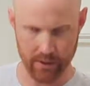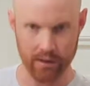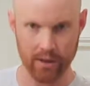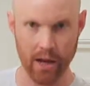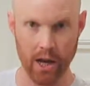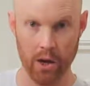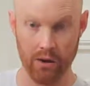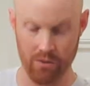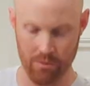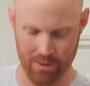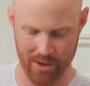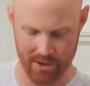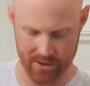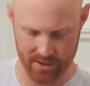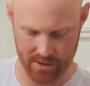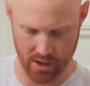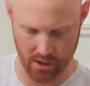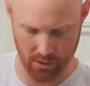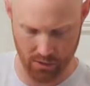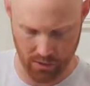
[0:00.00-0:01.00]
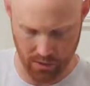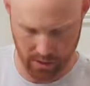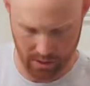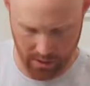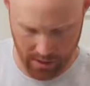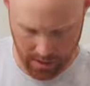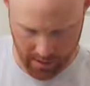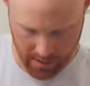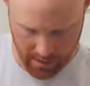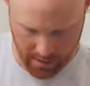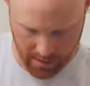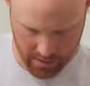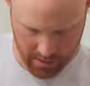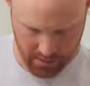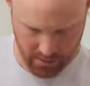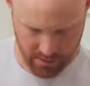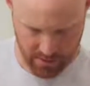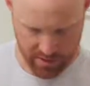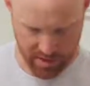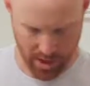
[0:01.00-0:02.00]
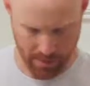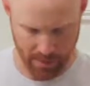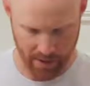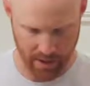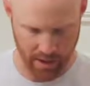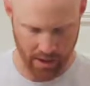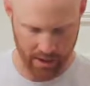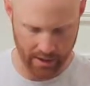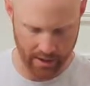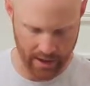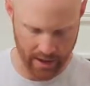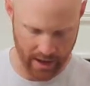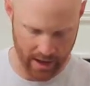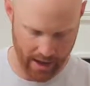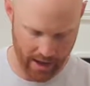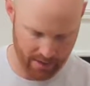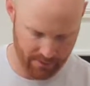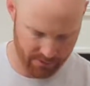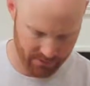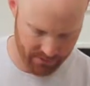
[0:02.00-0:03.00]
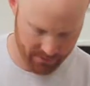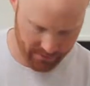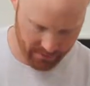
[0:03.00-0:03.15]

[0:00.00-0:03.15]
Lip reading: tender of a piece. So start by cutting it in half.